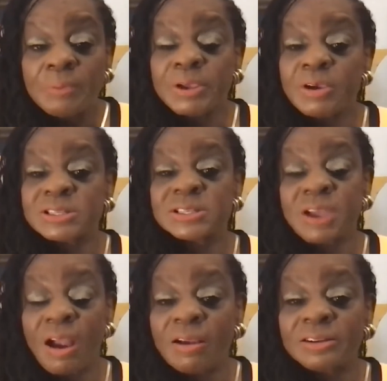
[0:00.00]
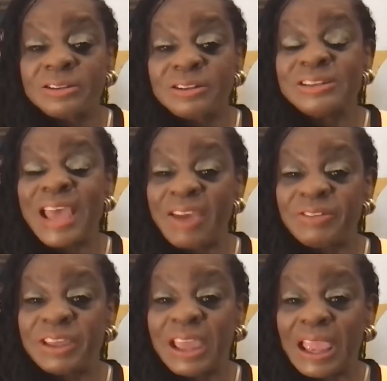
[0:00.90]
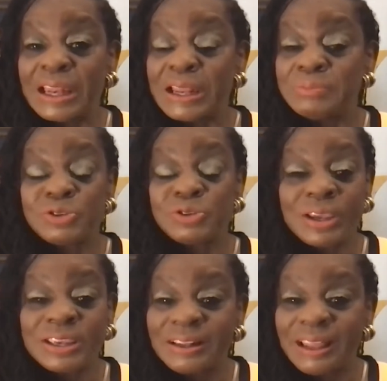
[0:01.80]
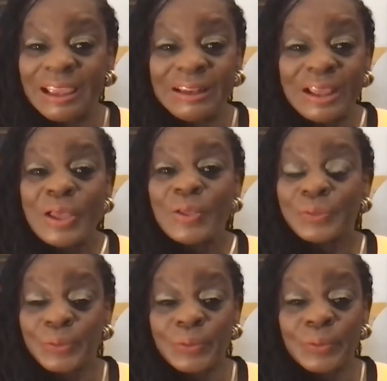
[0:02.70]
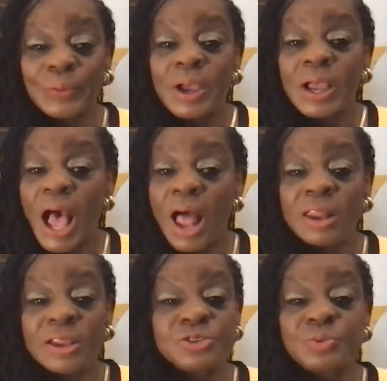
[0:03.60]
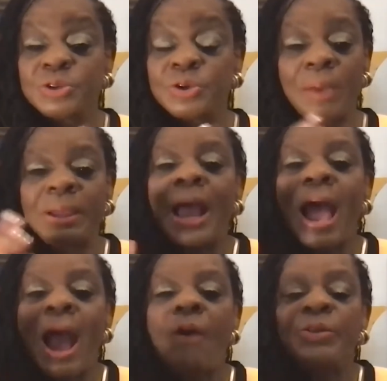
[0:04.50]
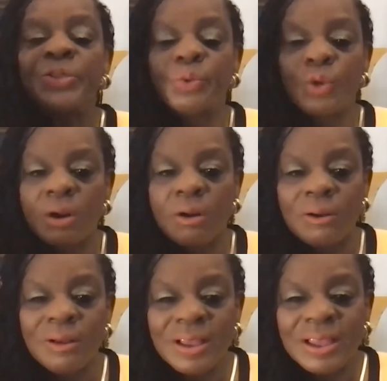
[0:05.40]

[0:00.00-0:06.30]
because it's hard to navigate and matriculate through college how in the world